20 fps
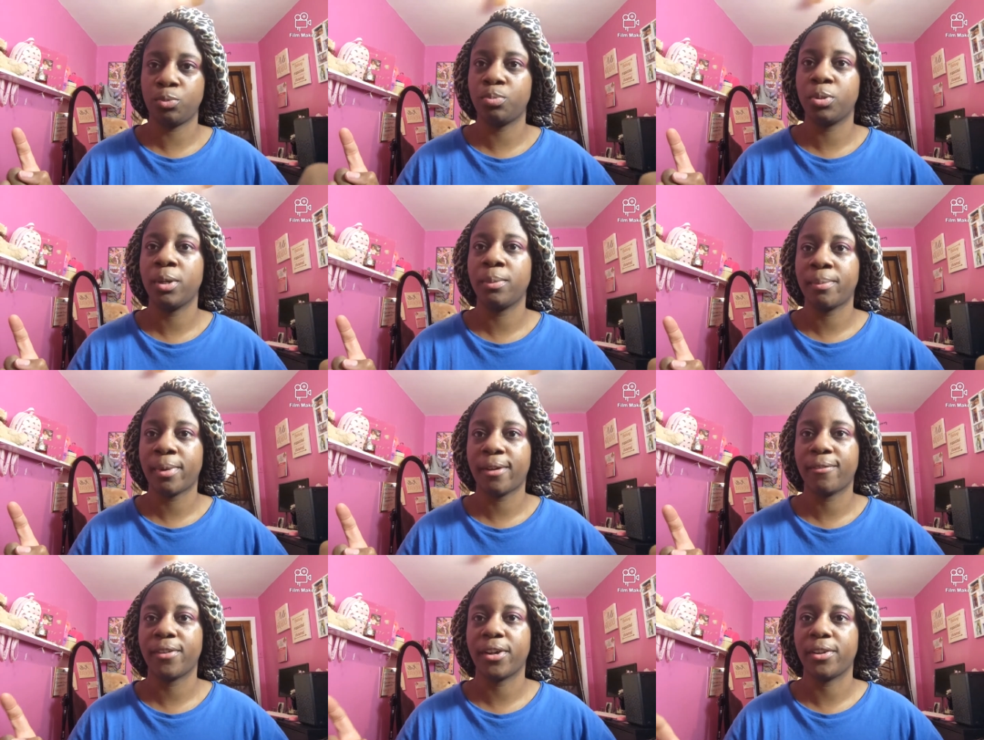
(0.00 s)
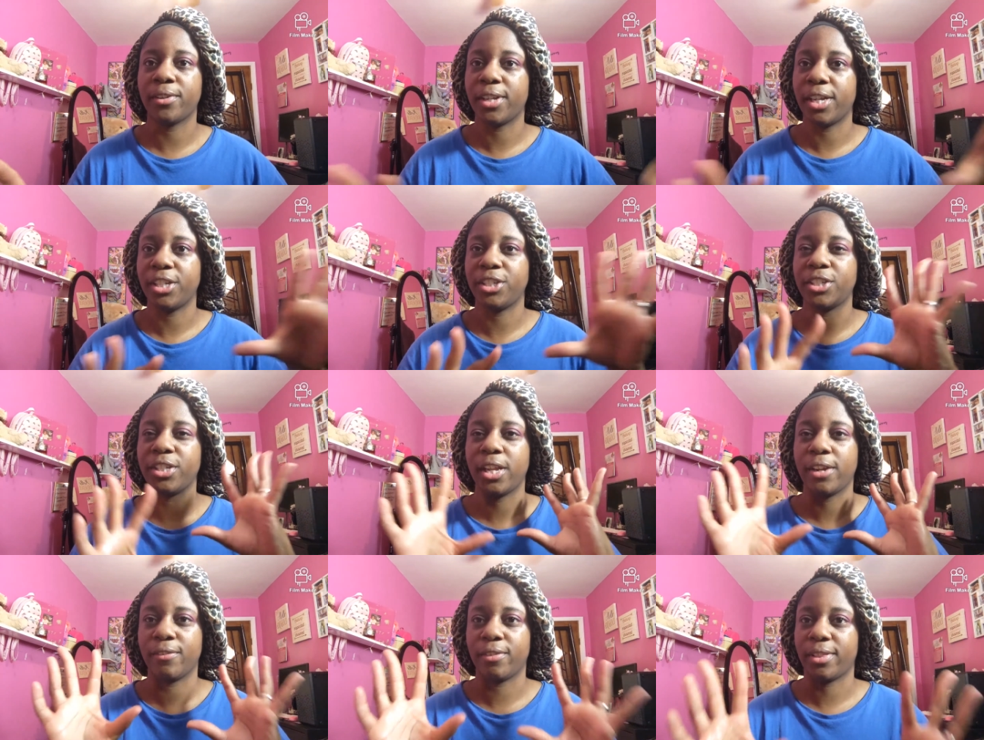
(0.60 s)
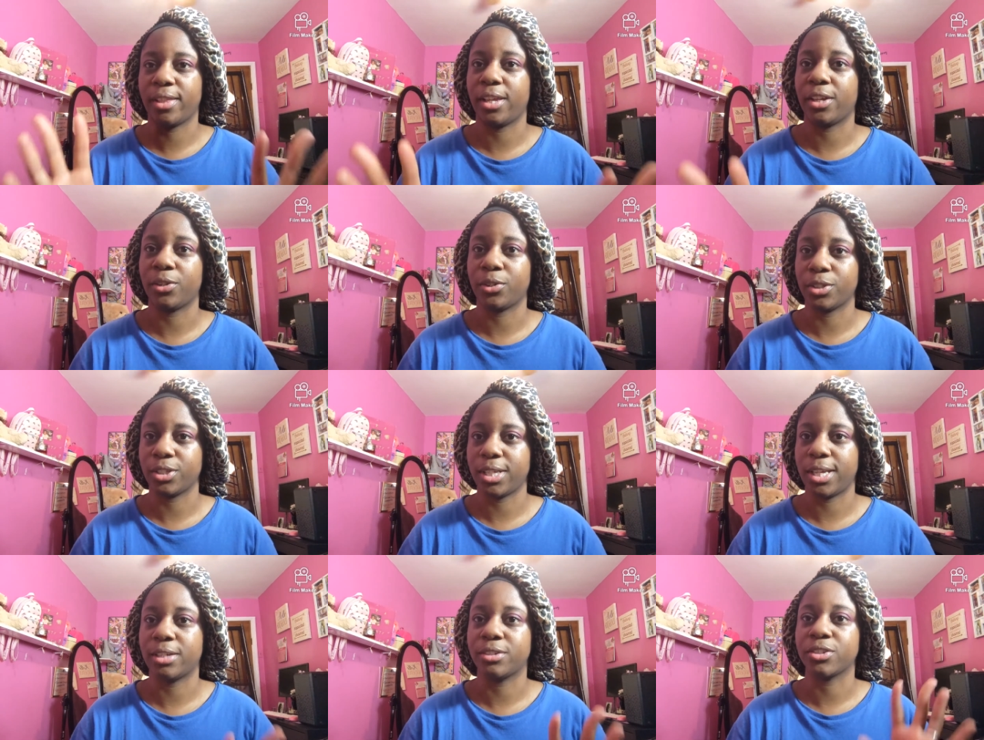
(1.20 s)
put my foundation, everything
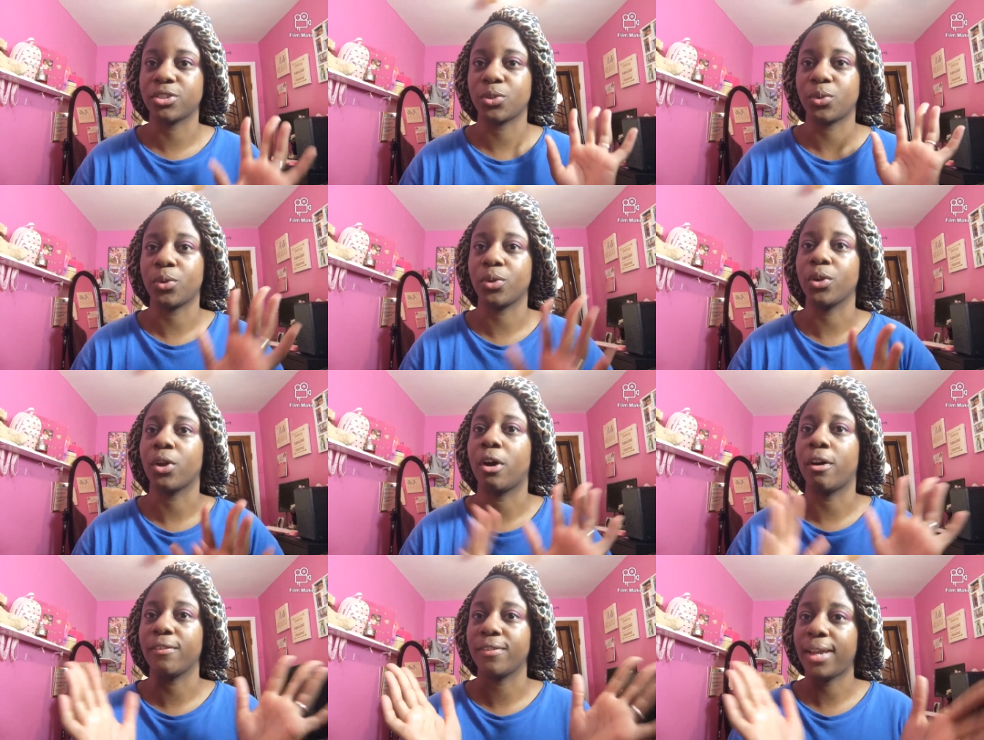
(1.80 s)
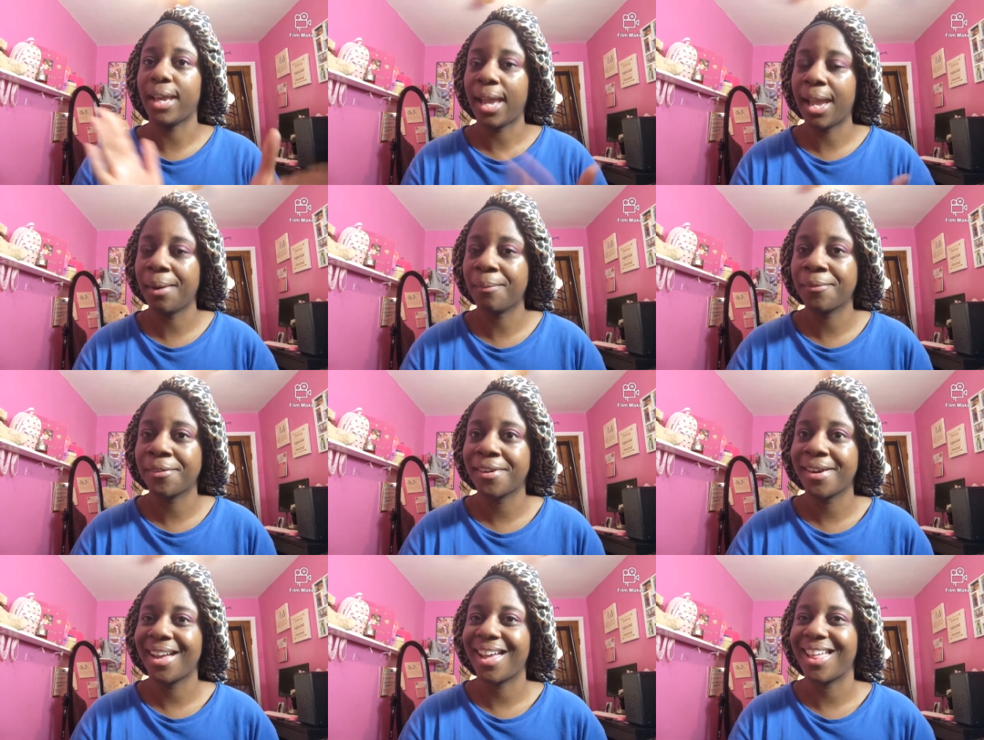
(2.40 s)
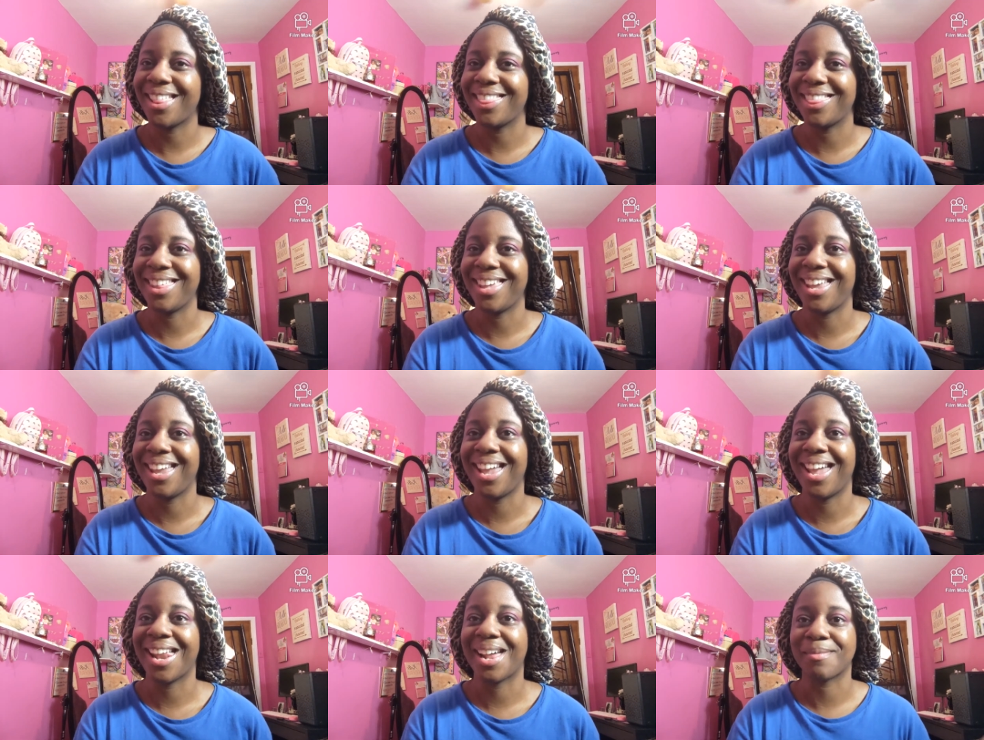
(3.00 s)
else on off camera, and
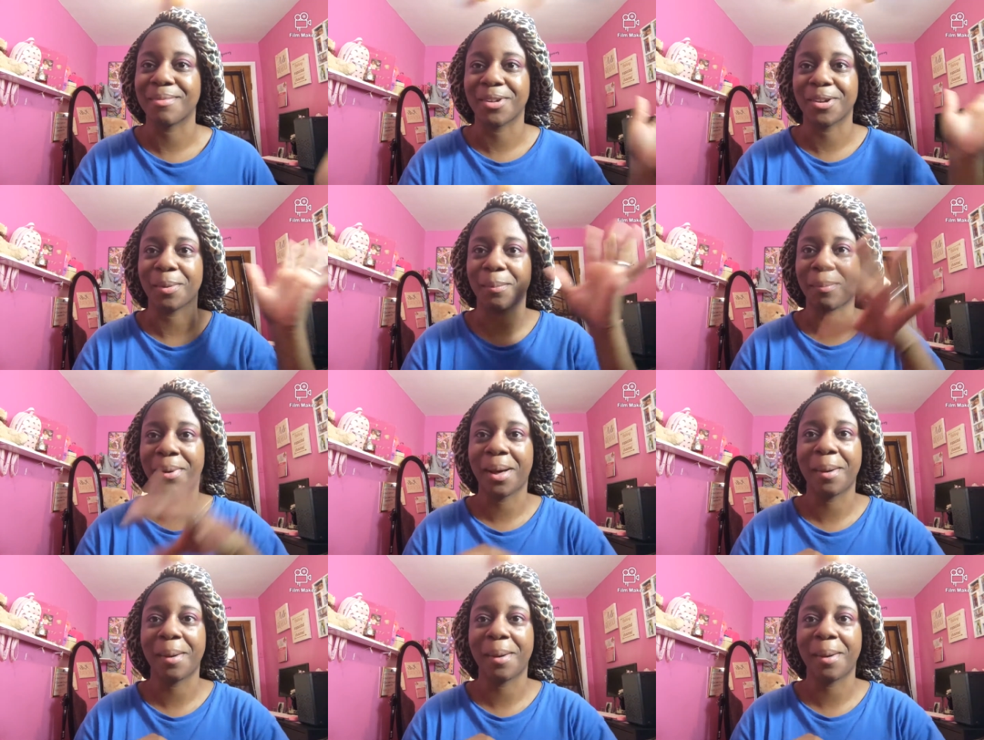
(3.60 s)
then I'm going to